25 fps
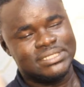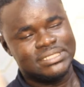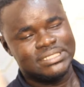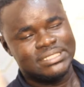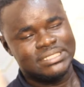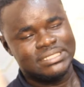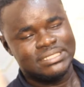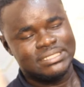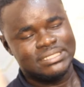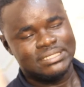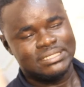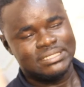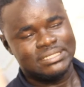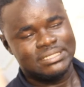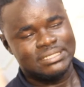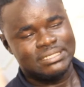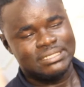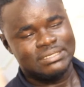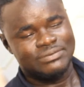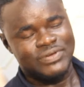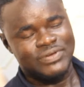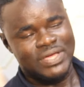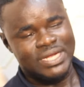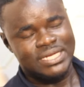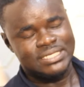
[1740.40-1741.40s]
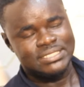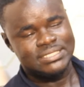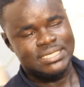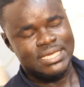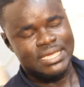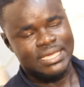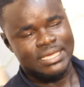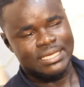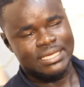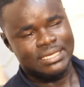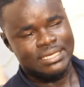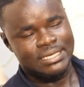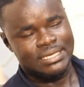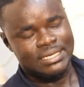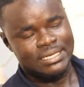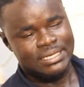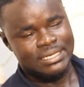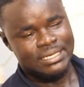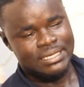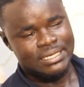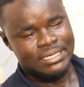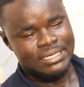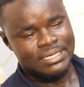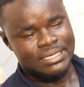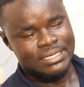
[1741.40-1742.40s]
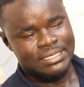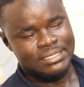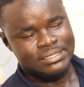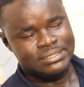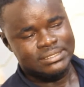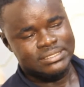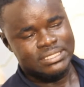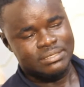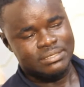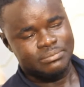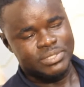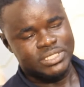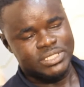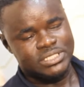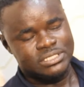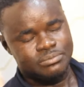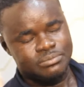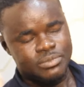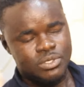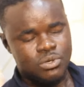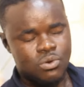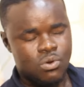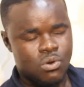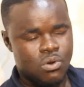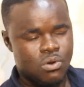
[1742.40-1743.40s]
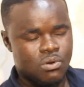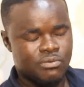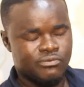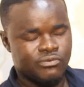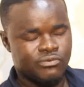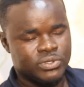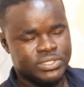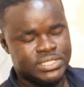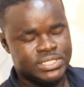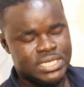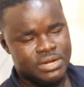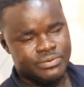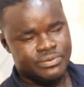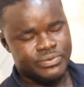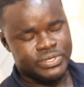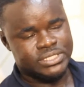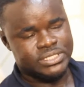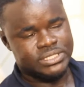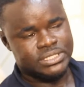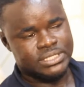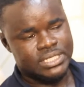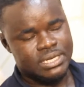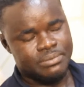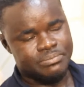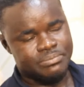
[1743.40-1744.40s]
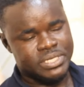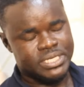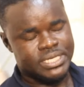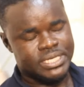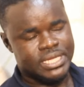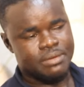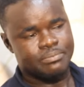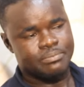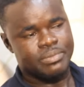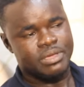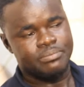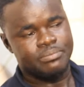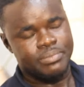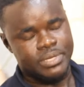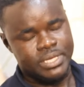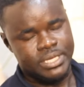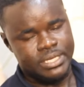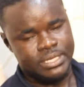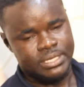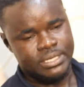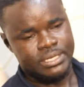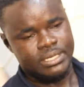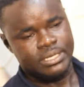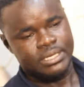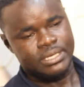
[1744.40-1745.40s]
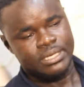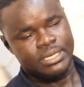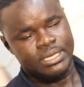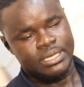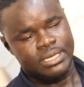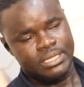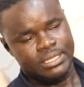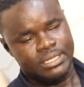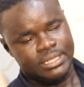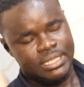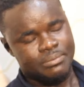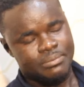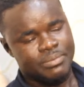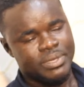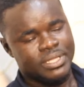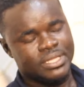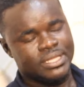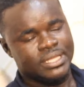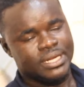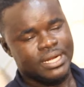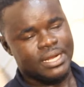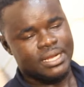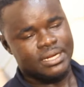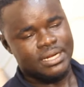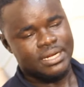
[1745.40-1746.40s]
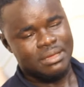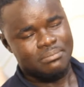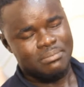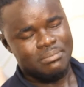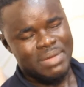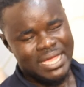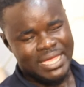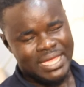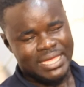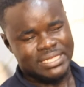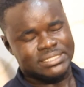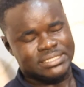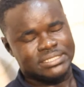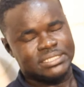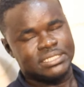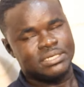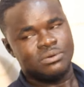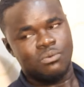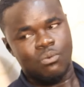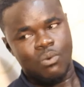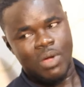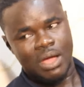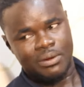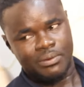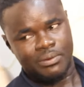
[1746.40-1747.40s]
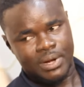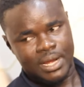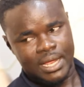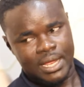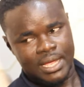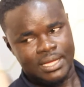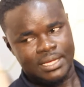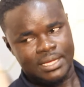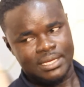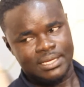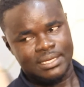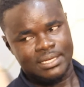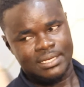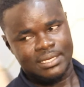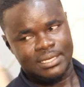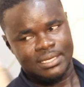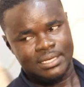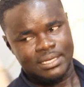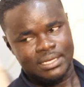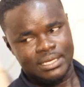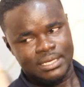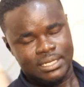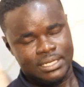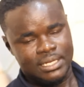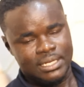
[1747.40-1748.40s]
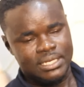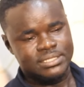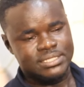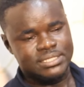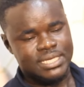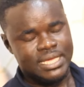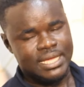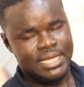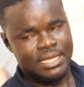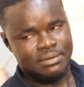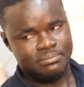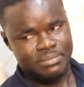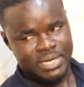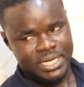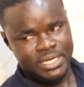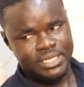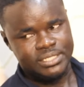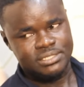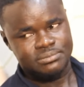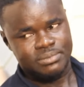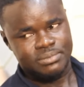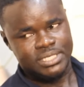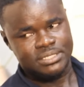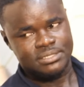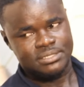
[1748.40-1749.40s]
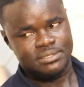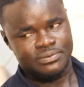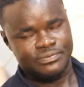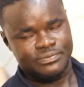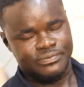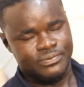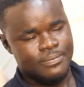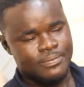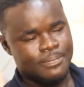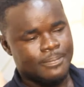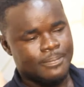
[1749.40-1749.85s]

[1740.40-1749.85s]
nti fani say, se me timi call voter region na me nya baby, na me trana market ne wakra. At least I can manage myself.